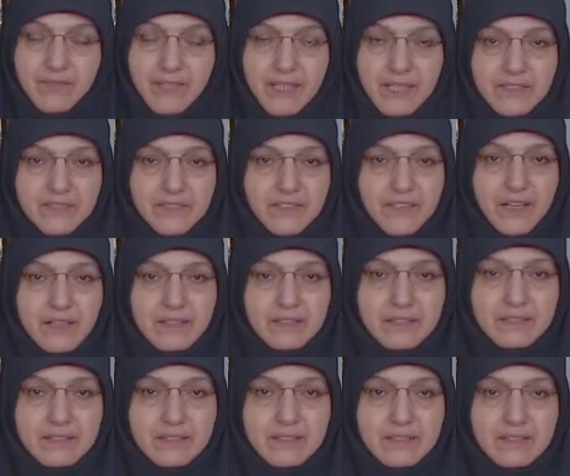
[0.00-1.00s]
In
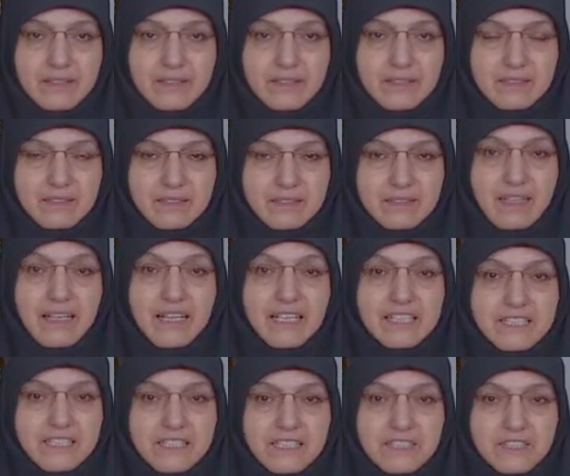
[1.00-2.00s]
fact, the
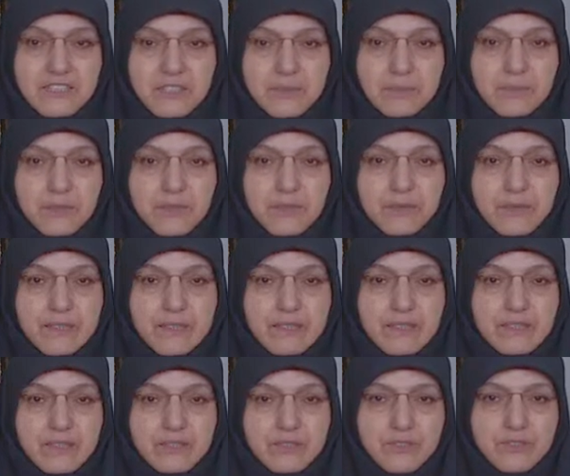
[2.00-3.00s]
relationship between
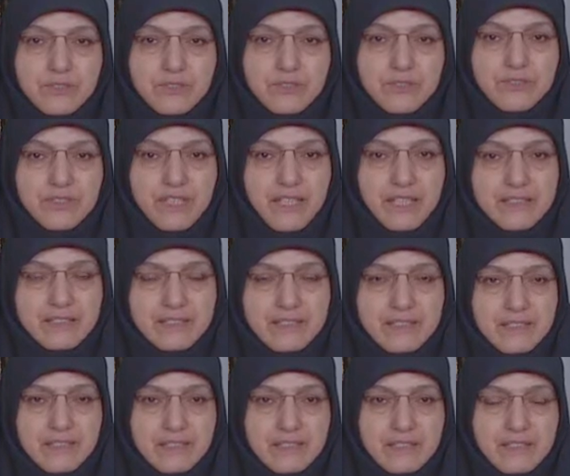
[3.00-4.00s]
the chosen
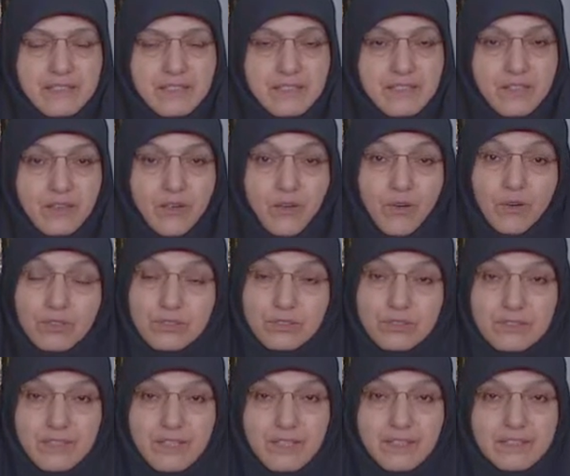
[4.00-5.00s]
deity or
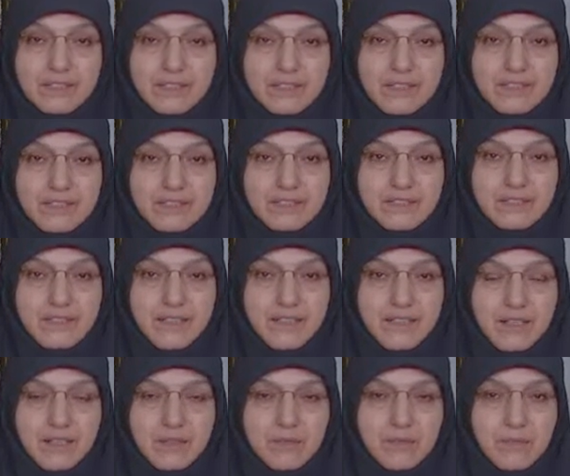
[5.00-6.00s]
the deities
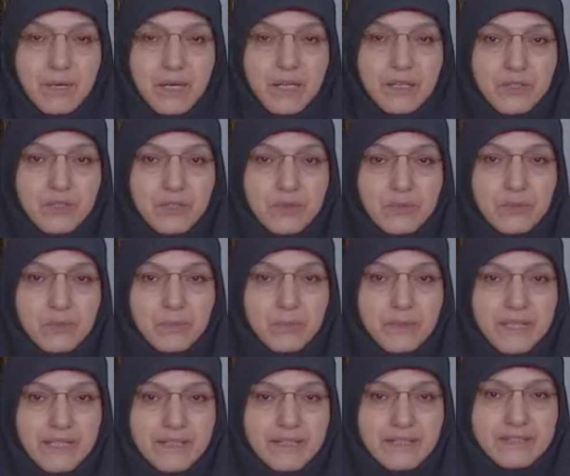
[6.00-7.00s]
by human
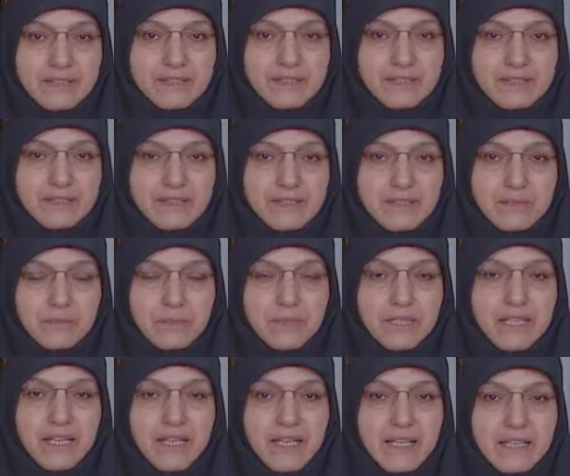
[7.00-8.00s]
beings
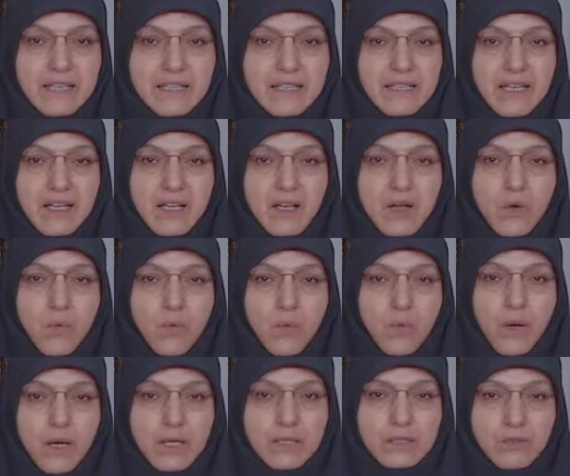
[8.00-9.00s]
play
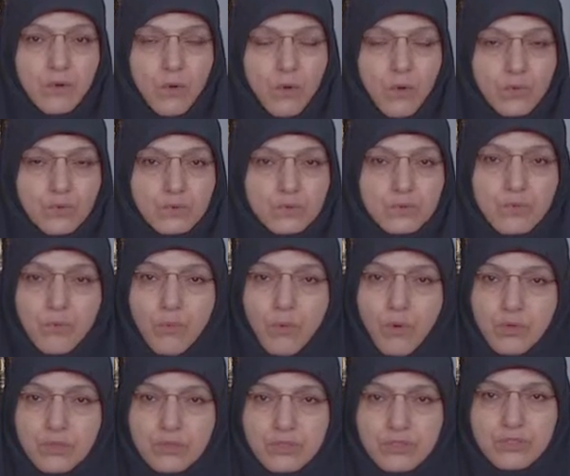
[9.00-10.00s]
one of the
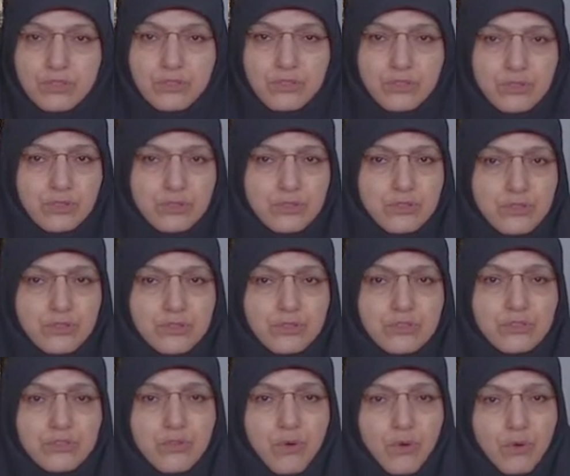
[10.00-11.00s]
most
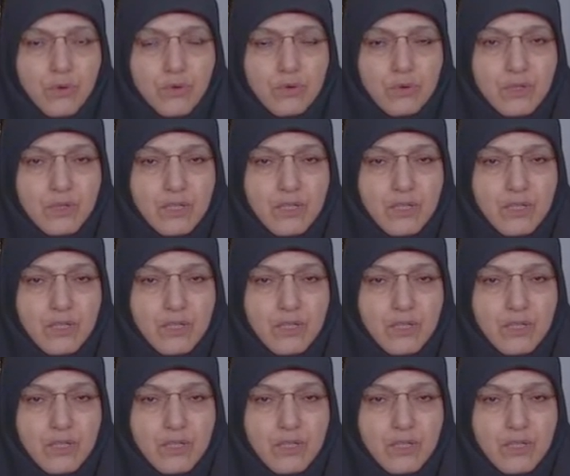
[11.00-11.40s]
crucial role